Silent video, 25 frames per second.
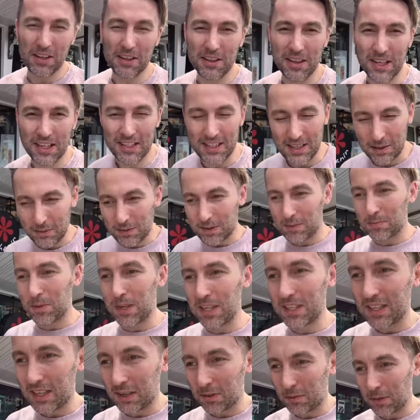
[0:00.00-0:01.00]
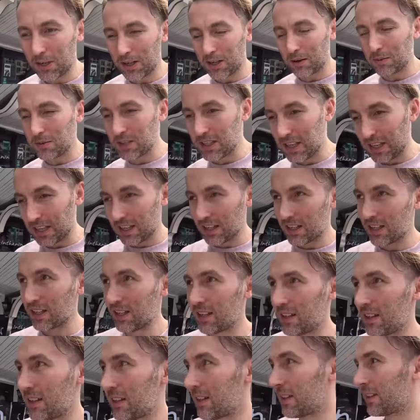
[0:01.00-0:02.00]
the things I was missing when I was in
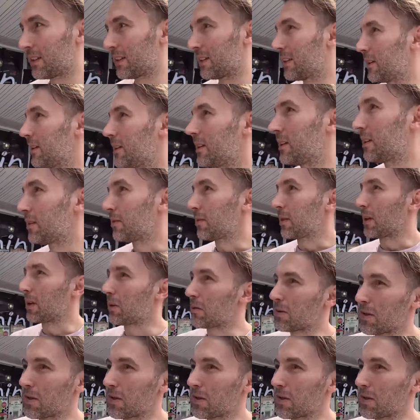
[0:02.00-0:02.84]
when I